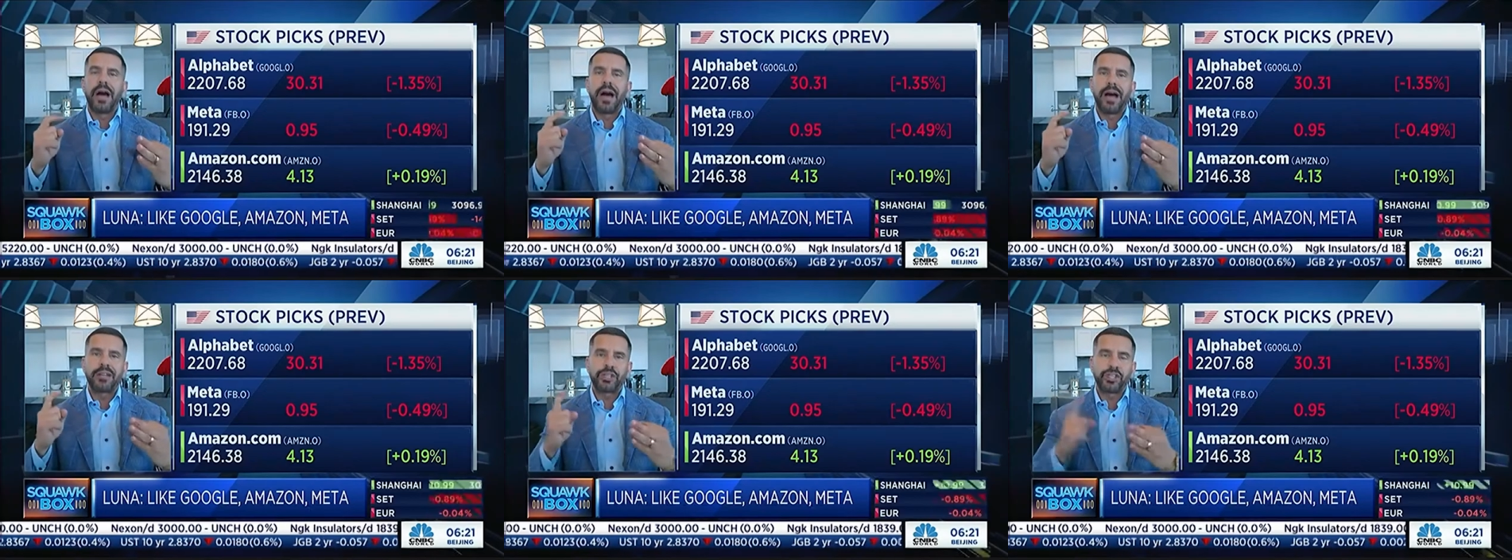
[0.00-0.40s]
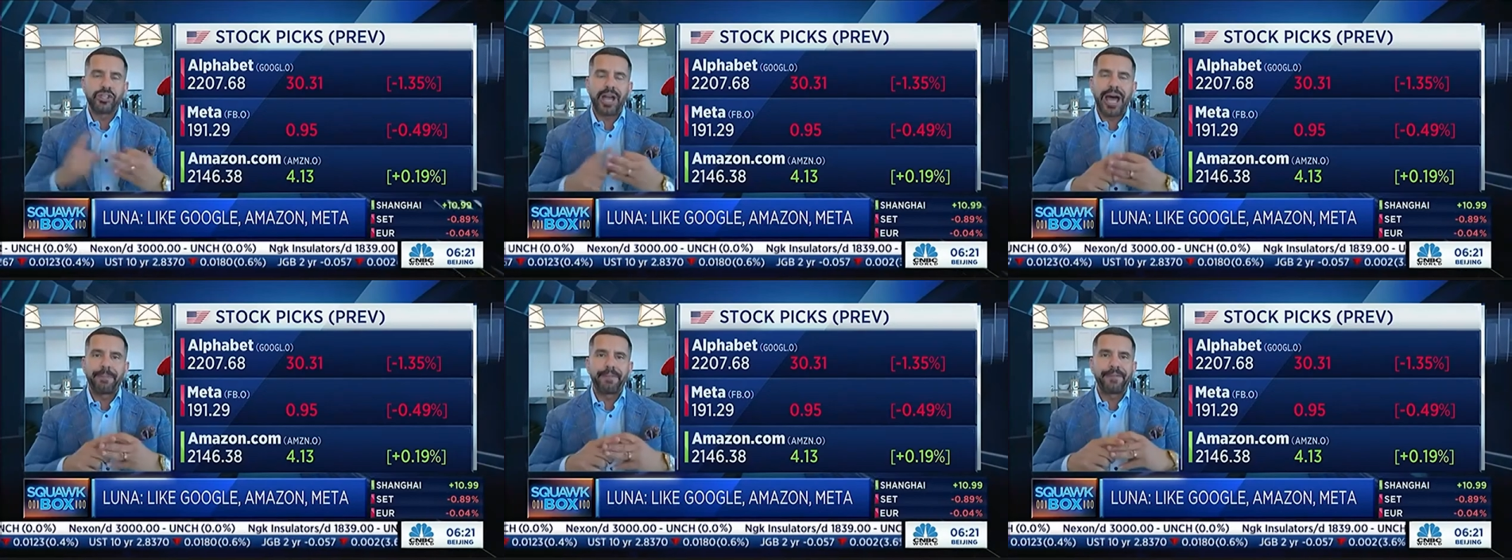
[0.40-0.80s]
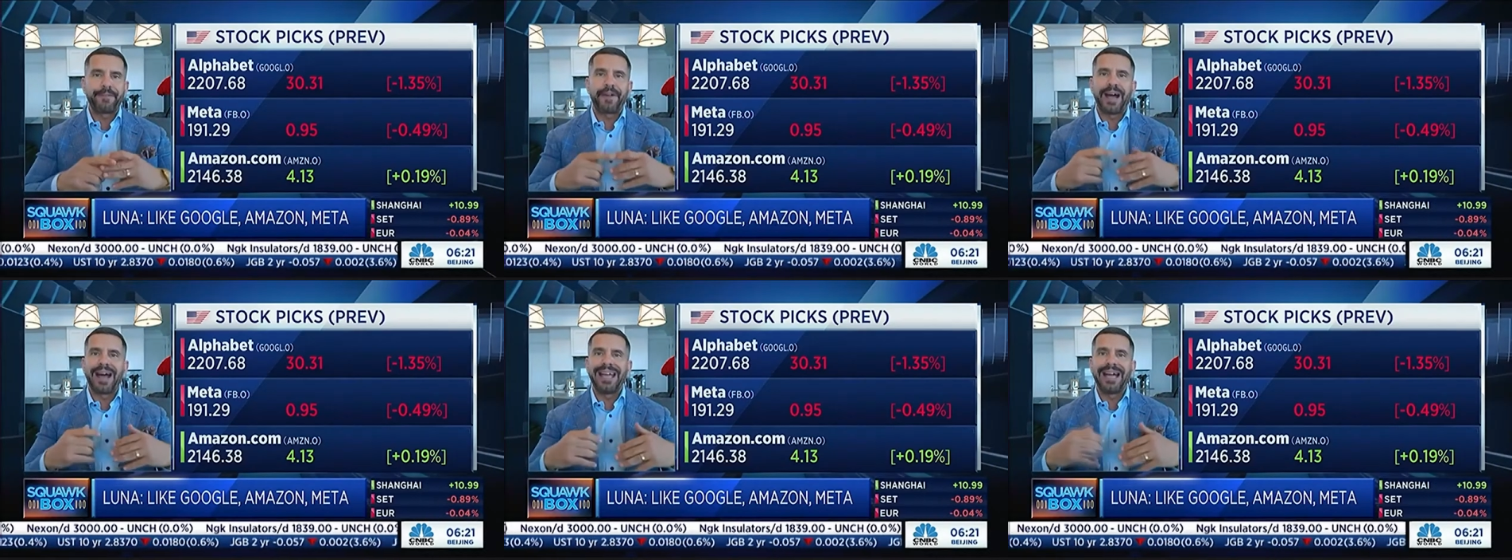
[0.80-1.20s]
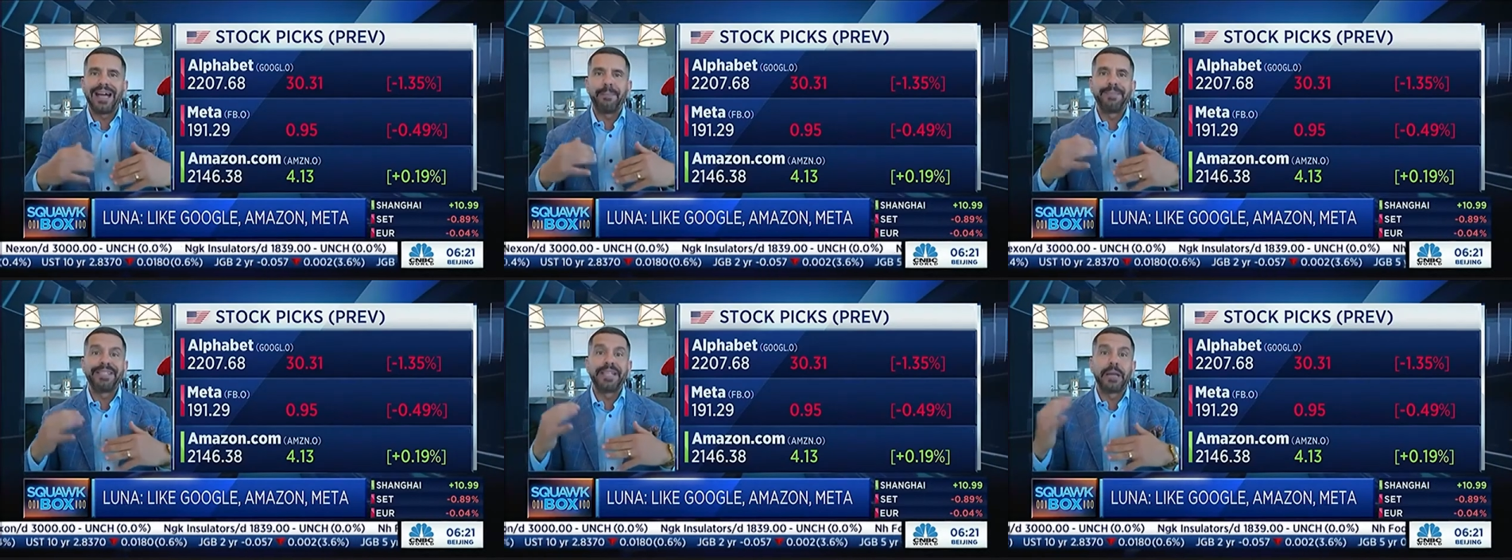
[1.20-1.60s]
Shopify
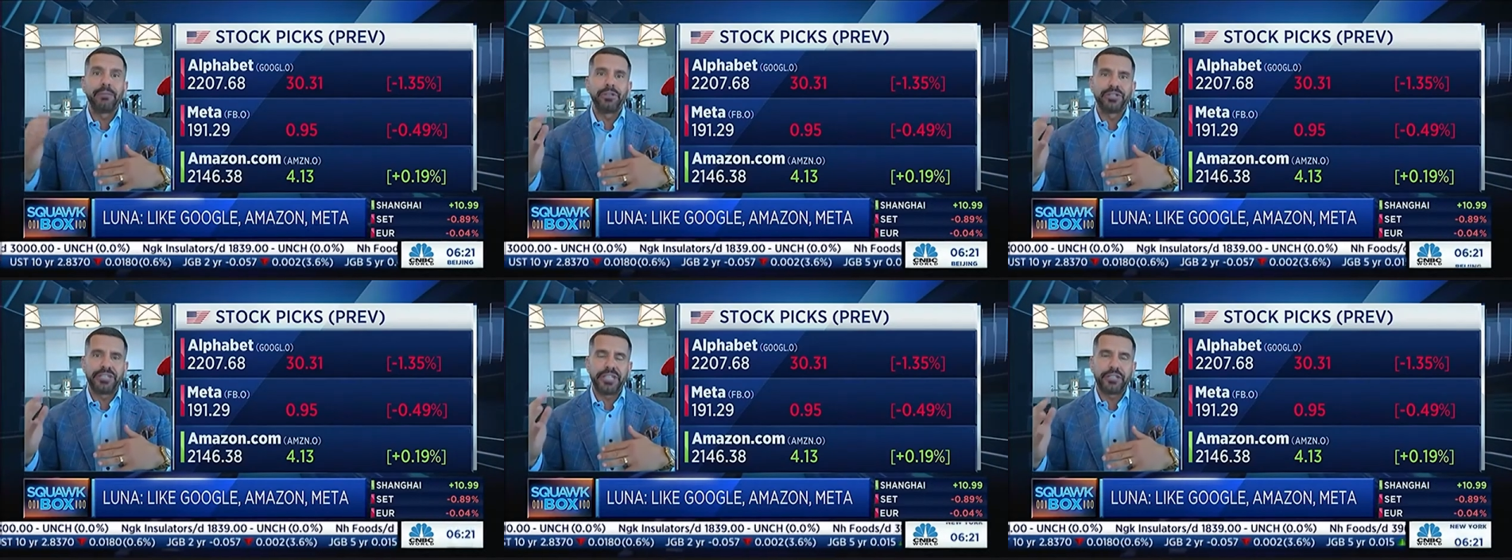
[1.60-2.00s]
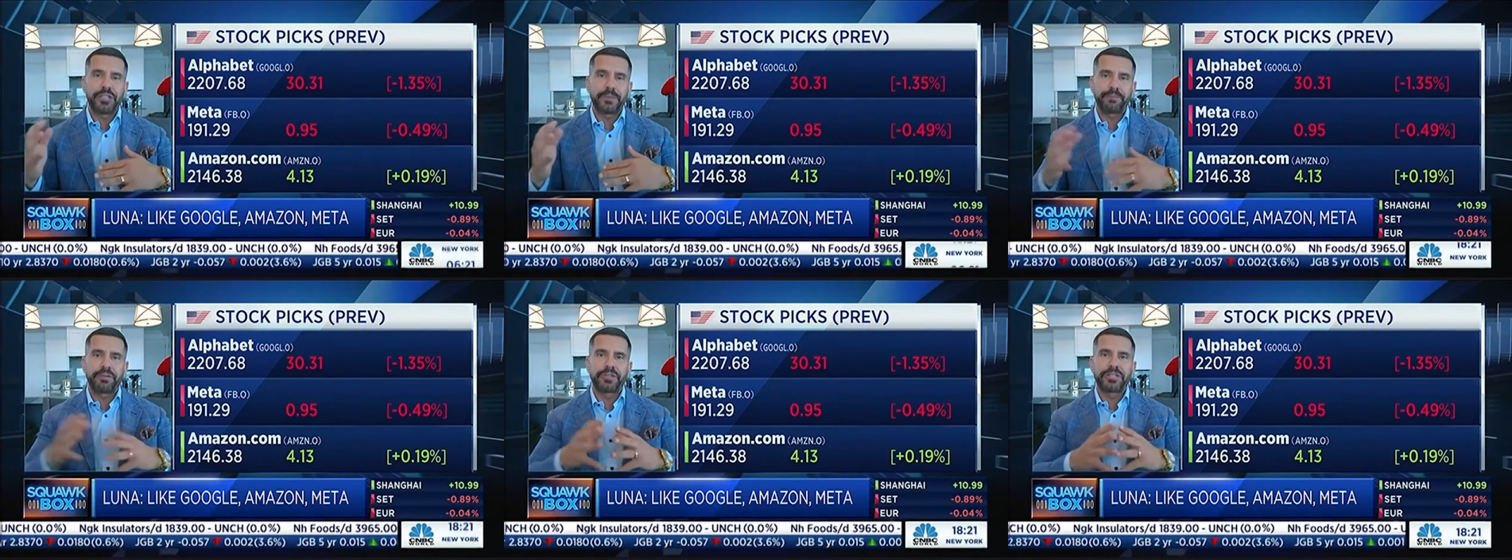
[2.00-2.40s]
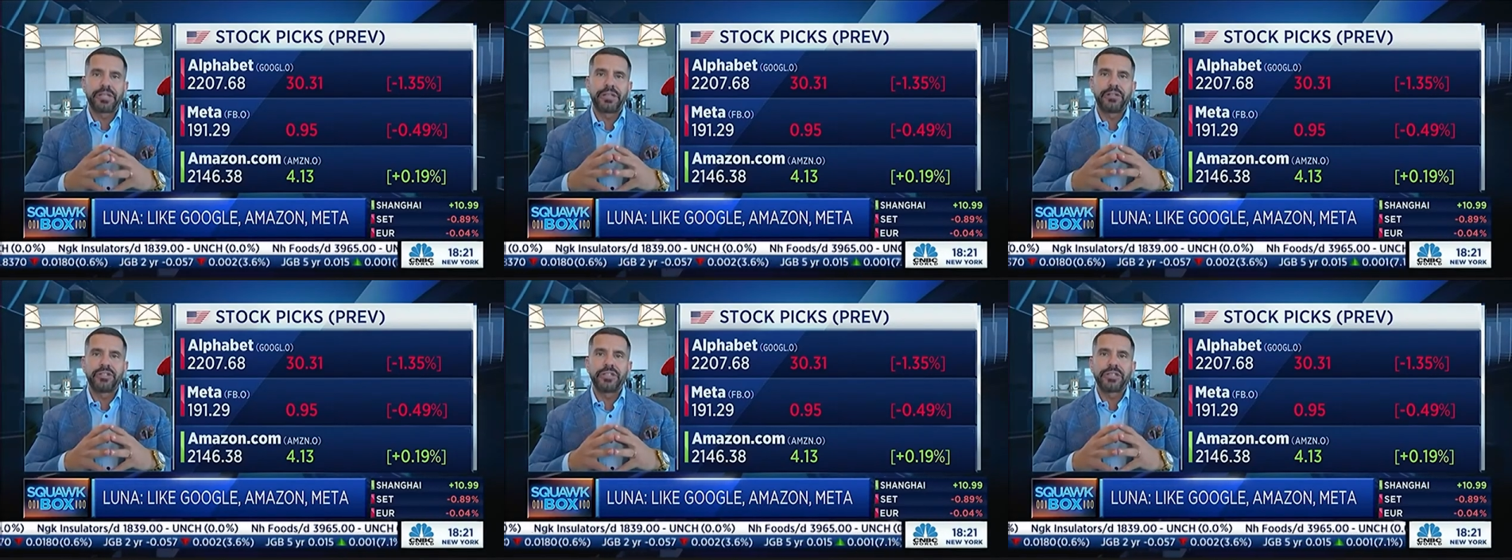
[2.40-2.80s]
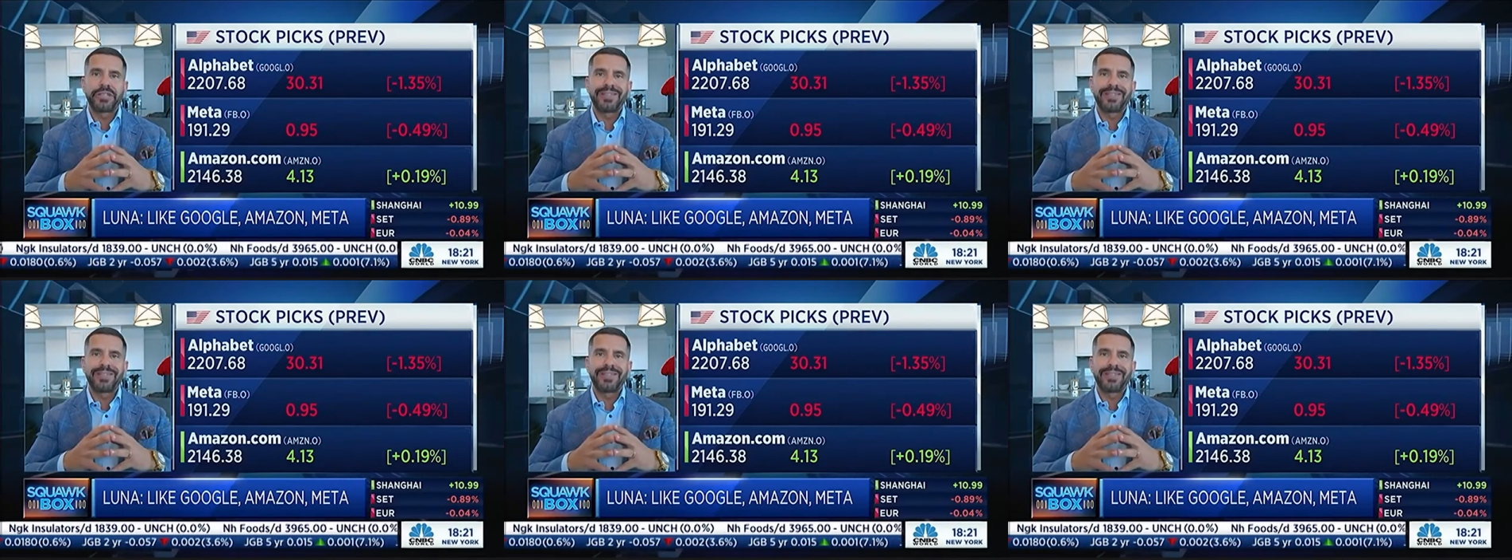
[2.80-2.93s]
up double-digit percentages,